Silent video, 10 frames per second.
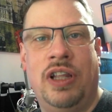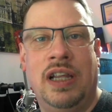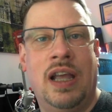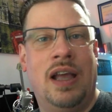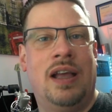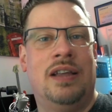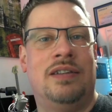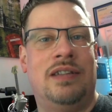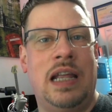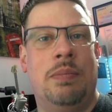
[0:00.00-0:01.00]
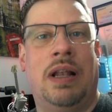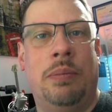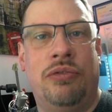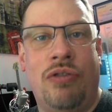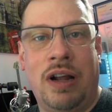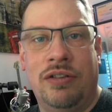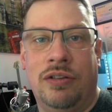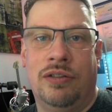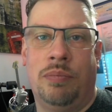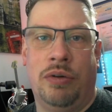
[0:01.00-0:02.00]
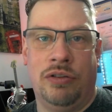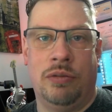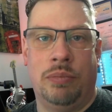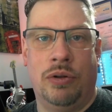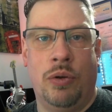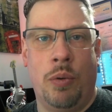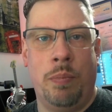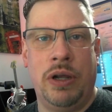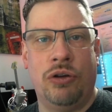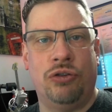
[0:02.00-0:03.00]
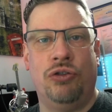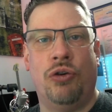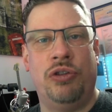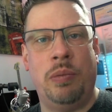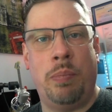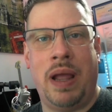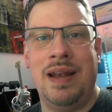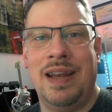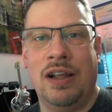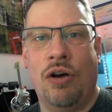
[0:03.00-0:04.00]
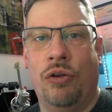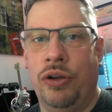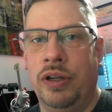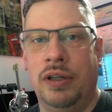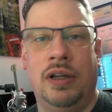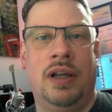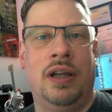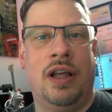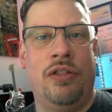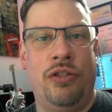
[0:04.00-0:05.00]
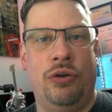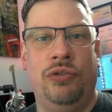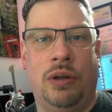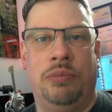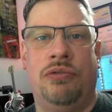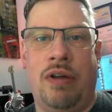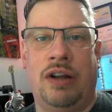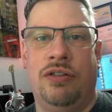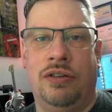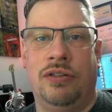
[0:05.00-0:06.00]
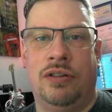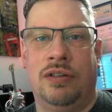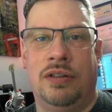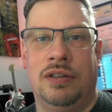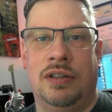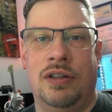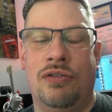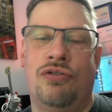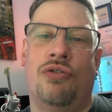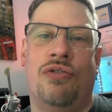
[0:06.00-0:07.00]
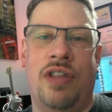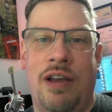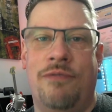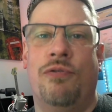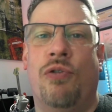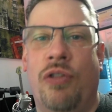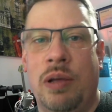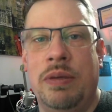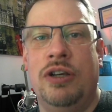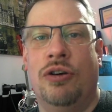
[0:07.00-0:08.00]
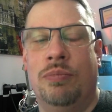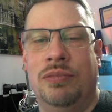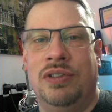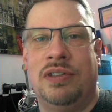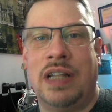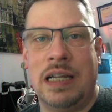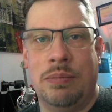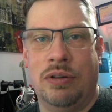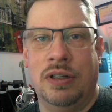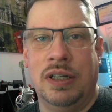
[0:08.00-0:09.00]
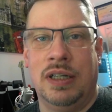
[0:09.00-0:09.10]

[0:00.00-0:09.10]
the stable abstractions principle, because you're depending on those abstractions, so therefore they become stable.